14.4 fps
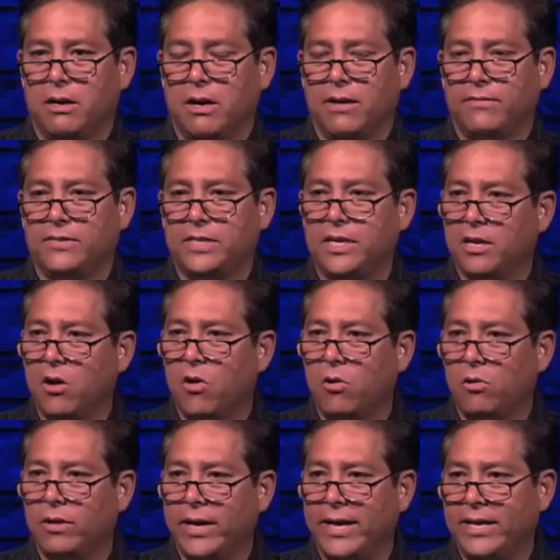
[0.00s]
I've seen a
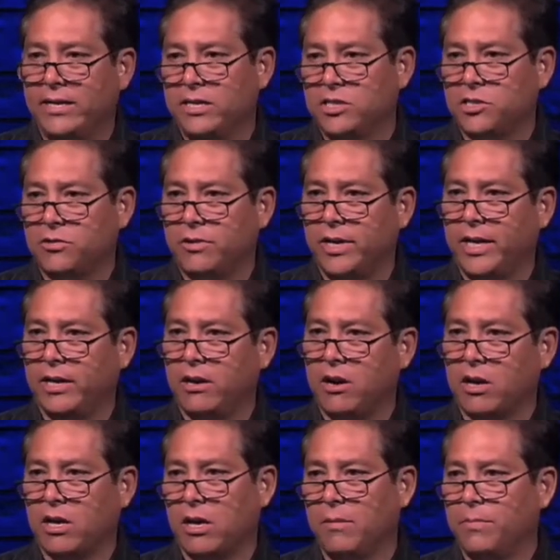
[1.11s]
whole industry in our,
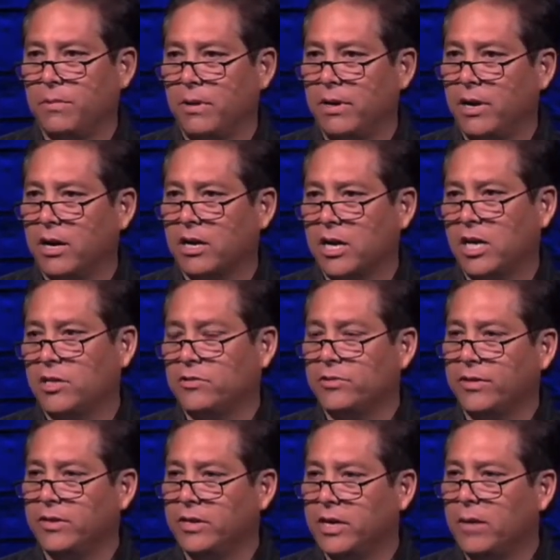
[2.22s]
comp in our country,
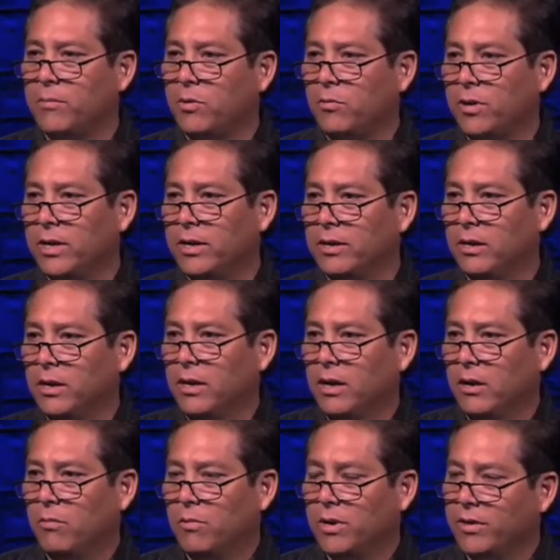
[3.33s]
the number one,
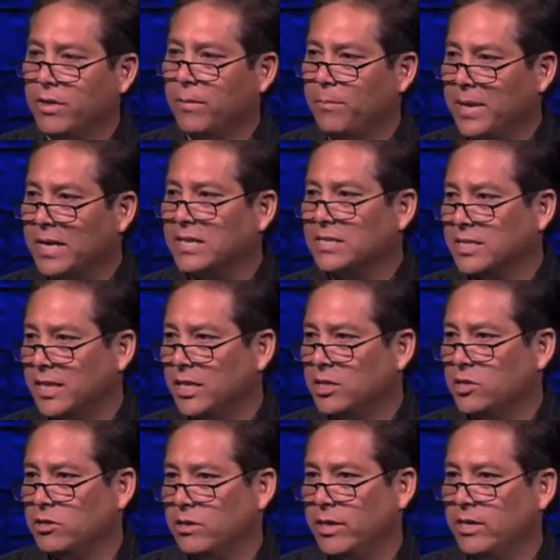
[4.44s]
one of the biggest
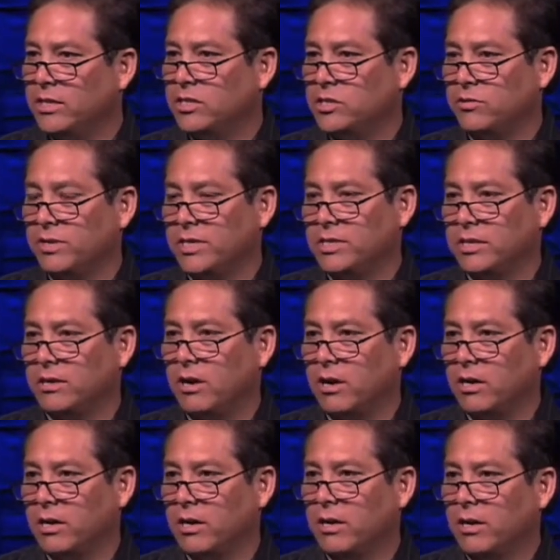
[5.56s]
inter industries in our
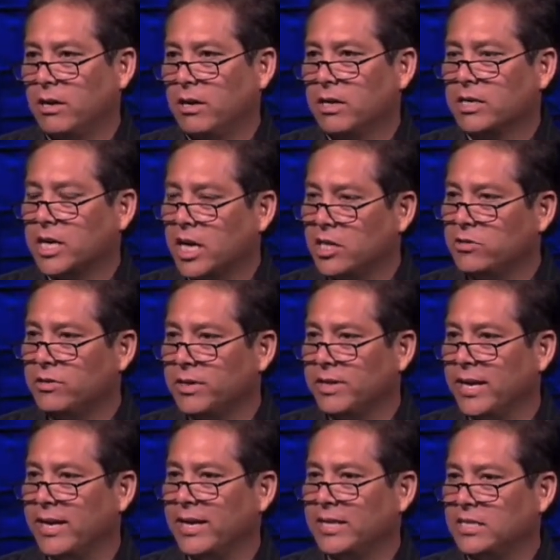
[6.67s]
country
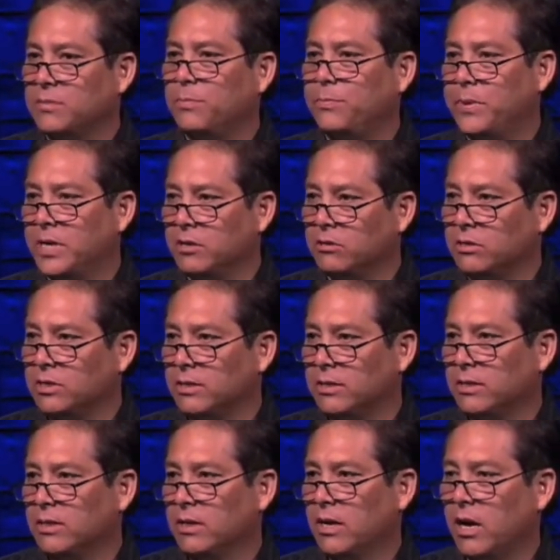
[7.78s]
that is built
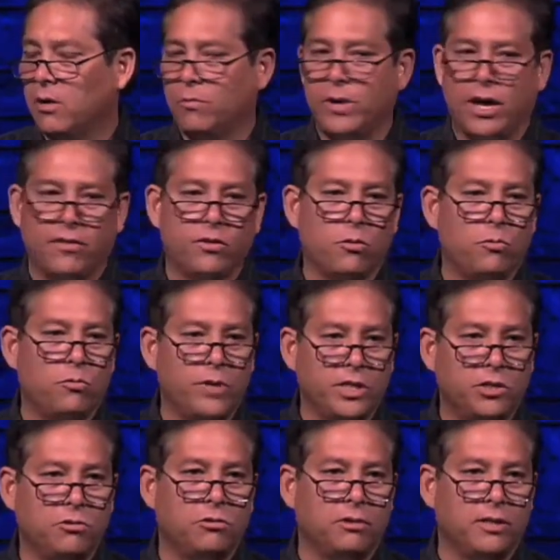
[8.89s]
around the
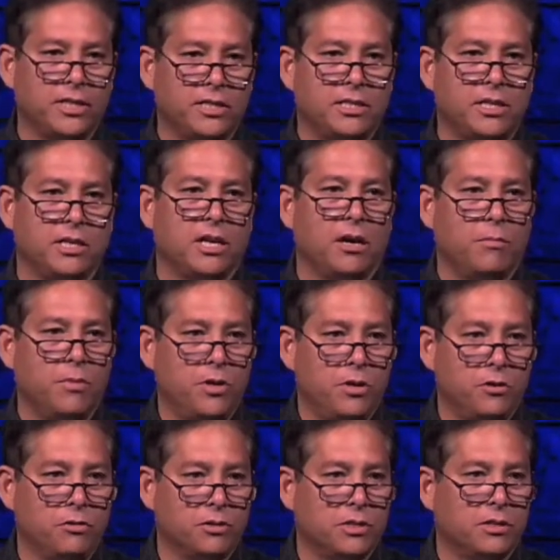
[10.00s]
ritualistic
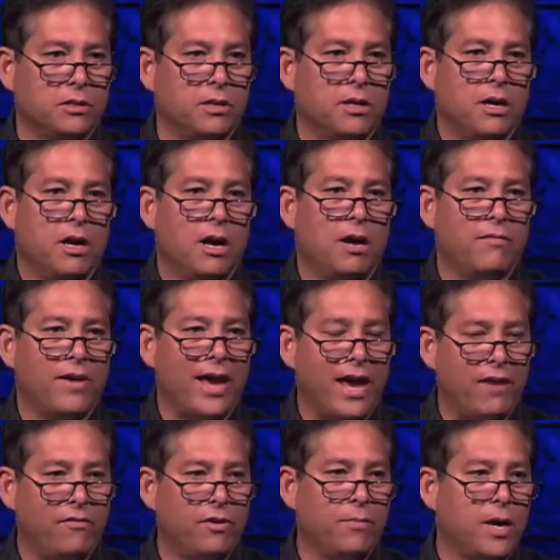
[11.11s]
abuse of
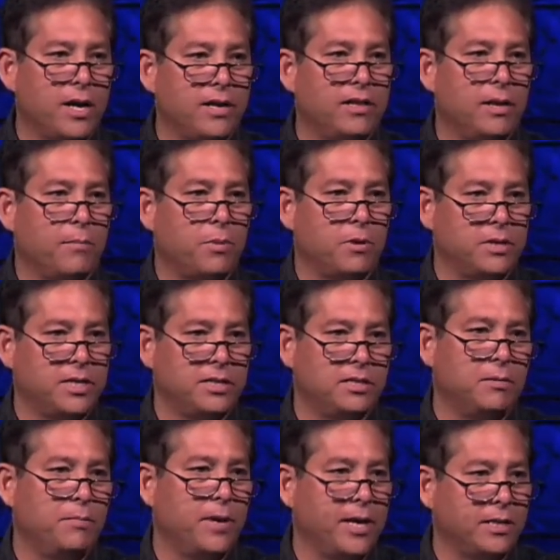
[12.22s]
everybody that
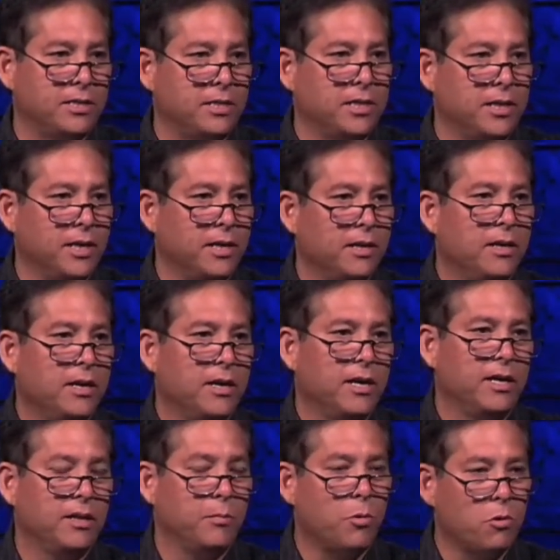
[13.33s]
participates in it,
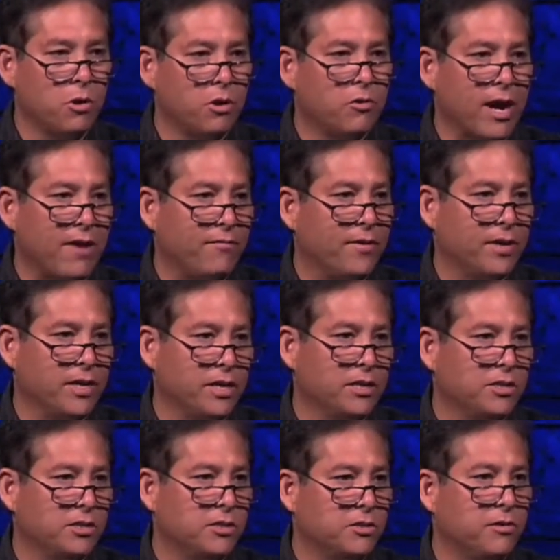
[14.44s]
in the pornographic
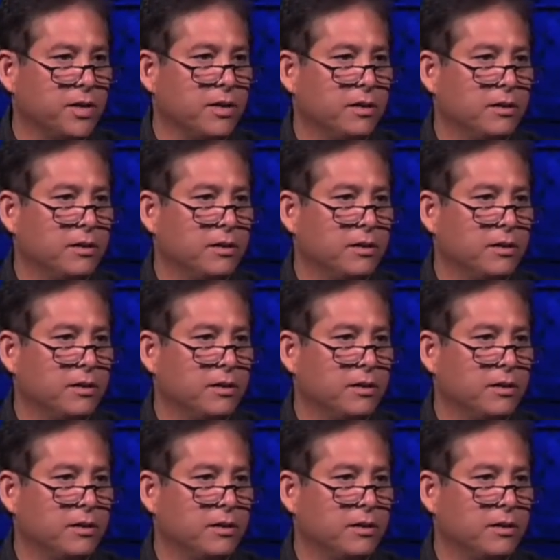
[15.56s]
industry.